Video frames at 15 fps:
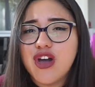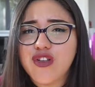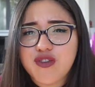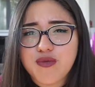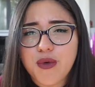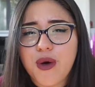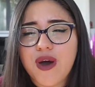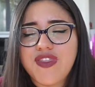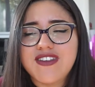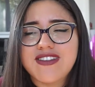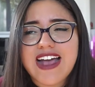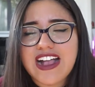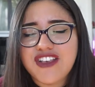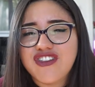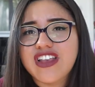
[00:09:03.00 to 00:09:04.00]
loads more, and this
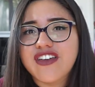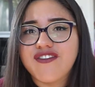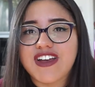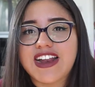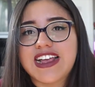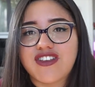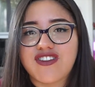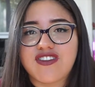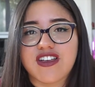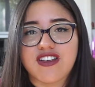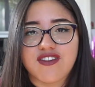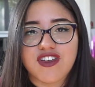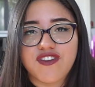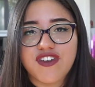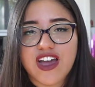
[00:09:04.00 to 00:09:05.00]
is actually really
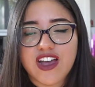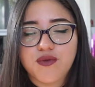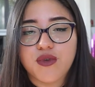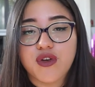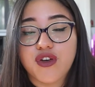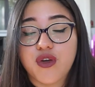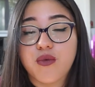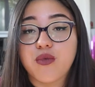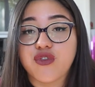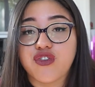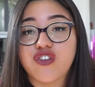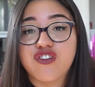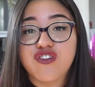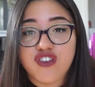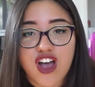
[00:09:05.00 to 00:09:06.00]
interesting. So if you guys want to know more,
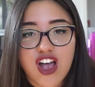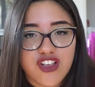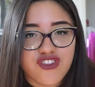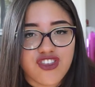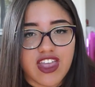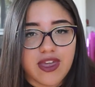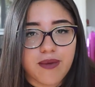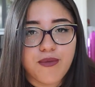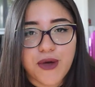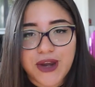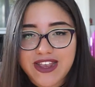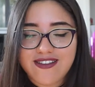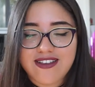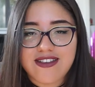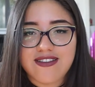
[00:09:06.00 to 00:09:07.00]
just search like
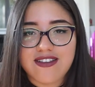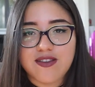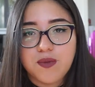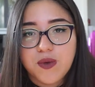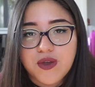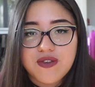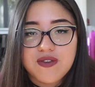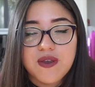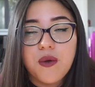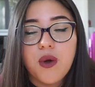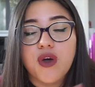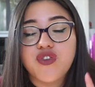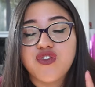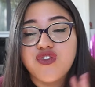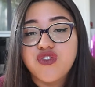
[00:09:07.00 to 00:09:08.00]
body senses, because there
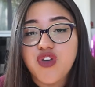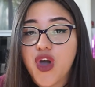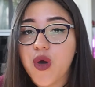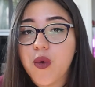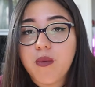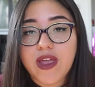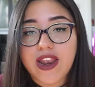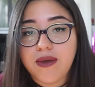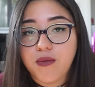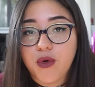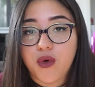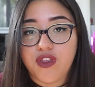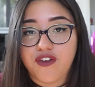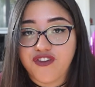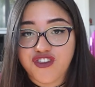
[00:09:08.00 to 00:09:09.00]
are so many
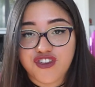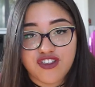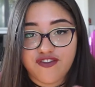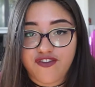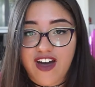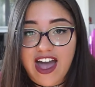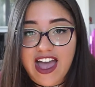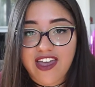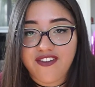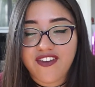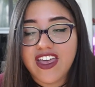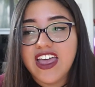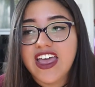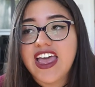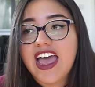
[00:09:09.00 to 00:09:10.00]
more than just five.
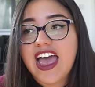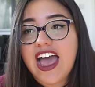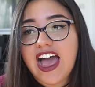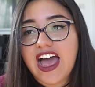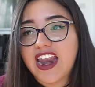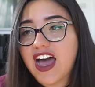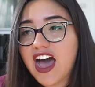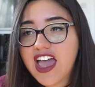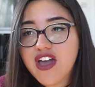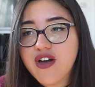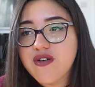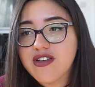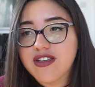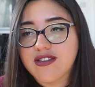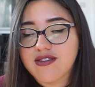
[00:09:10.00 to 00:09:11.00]
And I
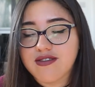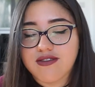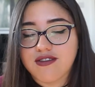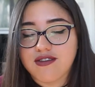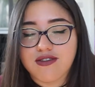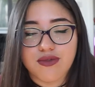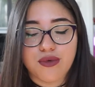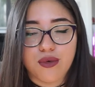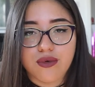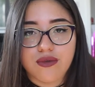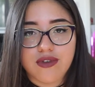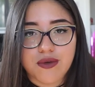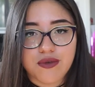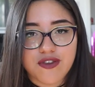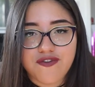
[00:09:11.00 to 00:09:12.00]
always just
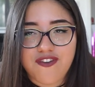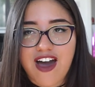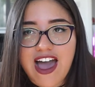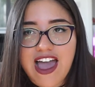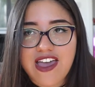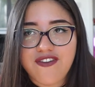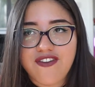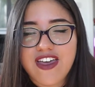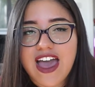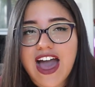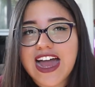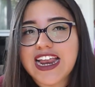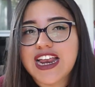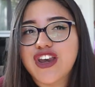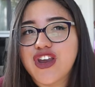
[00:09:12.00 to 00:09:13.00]
thought it was five.
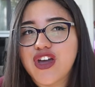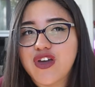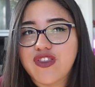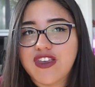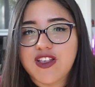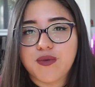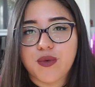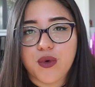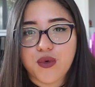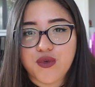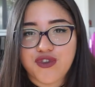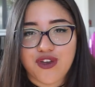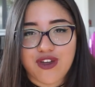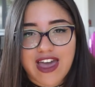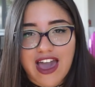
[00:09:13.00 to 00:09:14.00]
I didn't know these were
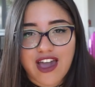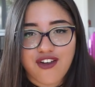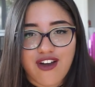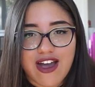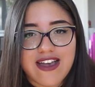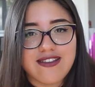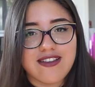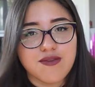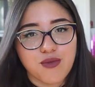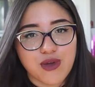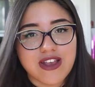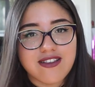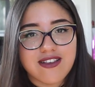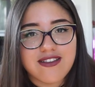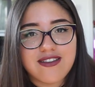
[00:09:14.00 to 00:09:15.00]
also categorized as
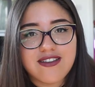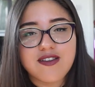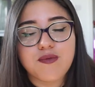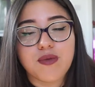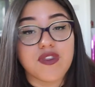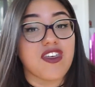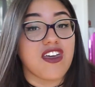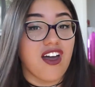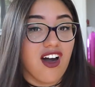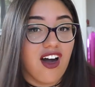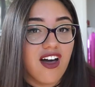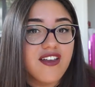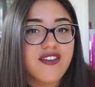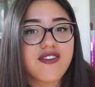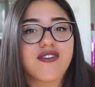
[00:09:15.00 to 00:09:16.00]
body senses, but they
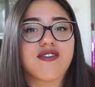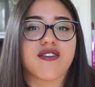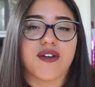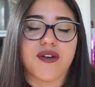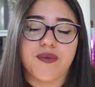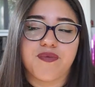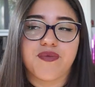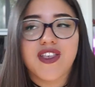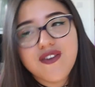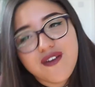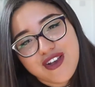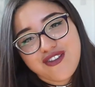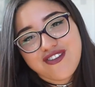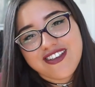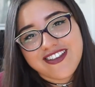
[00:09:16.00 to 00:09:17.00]
are. So it's
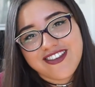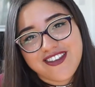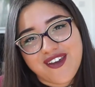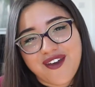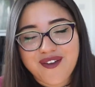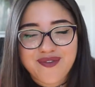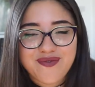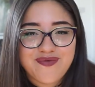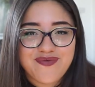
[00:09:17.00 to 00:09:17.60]
very interesting to know.